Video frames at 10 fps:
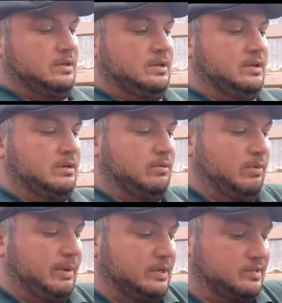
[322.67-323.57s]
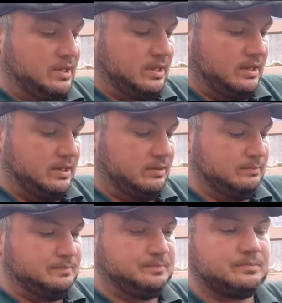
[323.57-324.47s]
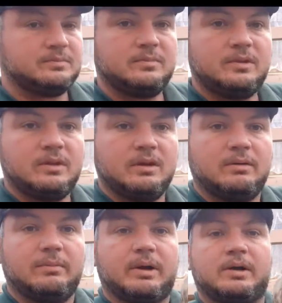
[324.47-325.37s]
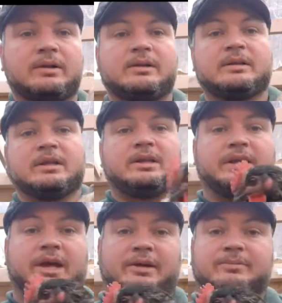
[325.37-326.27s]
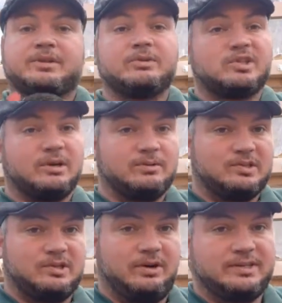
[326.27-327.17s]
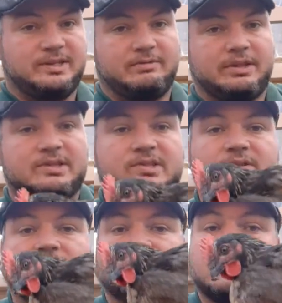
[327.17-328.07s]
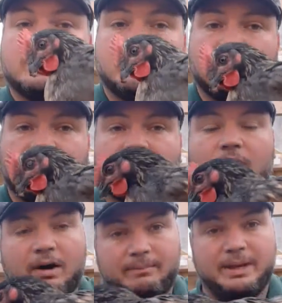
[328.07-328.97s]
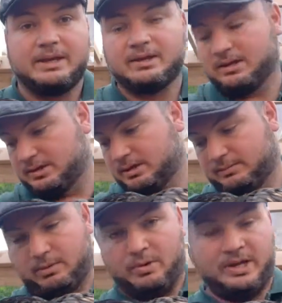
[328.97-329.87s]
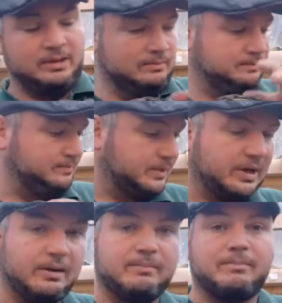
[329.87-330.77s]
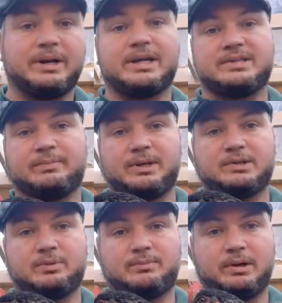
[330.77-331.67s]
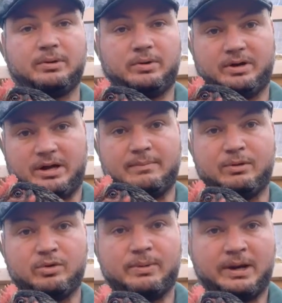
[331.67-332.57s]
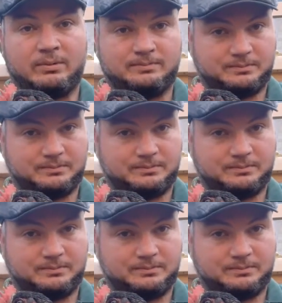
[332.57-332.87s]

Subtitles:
I'll see that now. But yeah, don't just go on size either. This is obviously quite a big boy, but it is a Beechwood Blue, a bluebell.